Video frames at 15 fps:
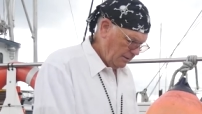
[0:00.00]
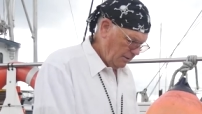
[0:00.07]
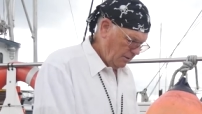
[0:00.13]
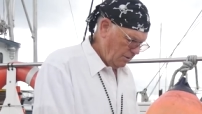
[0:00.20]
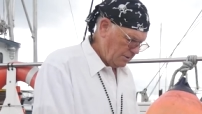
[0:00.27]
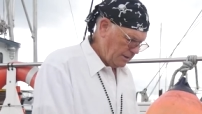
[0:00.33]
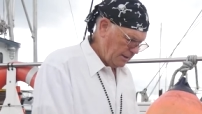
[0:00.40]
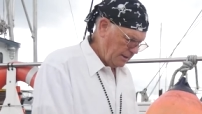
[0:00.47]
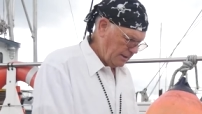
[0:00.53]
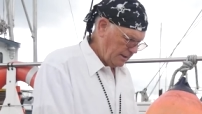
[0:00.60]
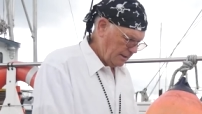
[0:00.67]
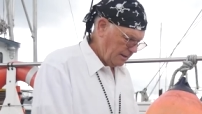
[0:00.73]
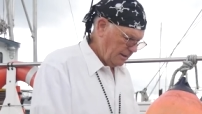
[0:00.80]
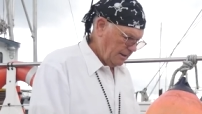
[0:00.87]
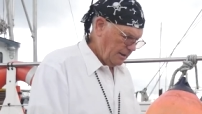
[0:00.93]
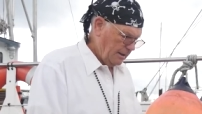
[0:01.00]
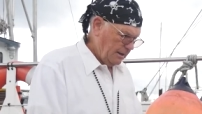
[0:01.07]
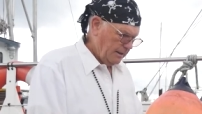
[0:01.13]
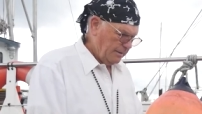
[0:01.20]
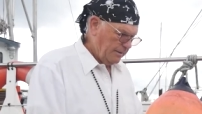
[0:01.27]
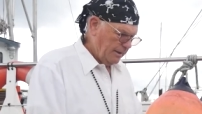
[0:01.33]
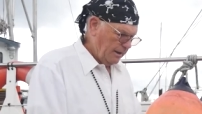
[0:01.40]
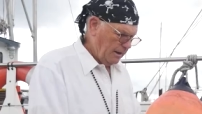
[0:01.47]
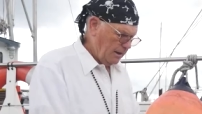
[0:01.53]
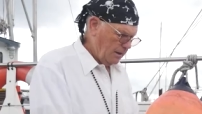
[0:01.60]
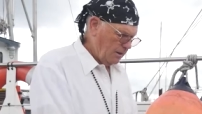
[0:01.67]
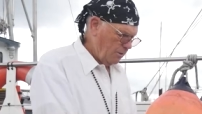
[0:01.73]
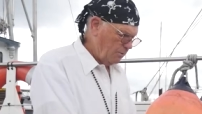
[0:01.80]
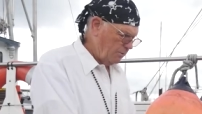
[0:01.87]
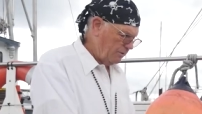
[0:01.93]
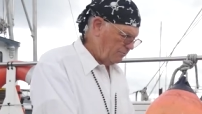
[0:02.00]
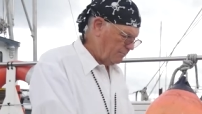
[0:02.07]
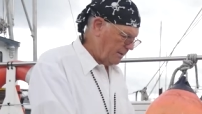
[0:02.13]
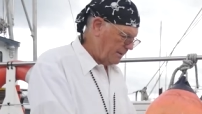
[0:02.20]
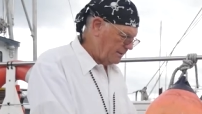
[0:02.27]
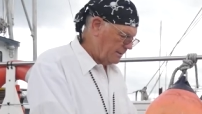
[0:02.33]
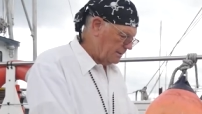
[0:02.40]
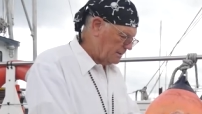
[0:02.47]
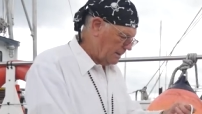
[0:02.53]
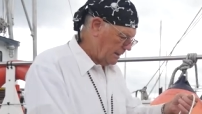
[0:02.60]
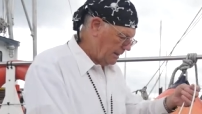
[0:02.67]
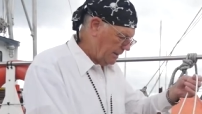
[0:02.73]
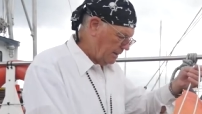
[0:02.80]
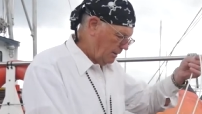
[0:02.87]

okay, now we've made this line